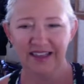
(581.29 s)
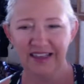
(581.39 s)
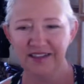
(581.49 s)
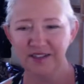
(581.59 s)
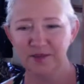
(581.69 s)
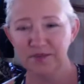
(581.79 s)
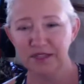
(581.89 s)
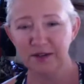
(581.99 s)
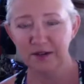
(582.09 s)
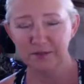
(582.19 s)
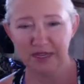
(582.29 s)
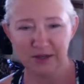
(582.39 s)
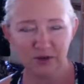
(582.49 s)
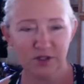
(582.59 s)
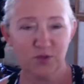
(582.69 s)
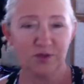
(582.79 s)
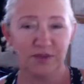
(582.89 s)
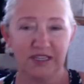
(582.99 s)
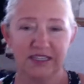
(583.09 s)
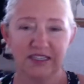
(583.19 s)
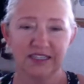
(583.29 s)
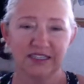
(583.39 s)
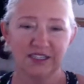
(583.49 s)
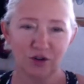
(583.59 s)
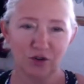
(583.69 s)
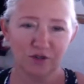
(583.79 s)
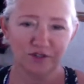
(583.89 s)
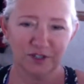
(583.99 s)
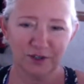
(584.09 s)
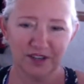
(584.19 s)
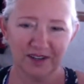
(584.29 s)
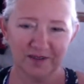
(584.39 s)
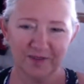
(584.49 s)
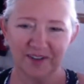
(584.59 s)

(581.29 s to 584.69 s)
His meals would be served to him.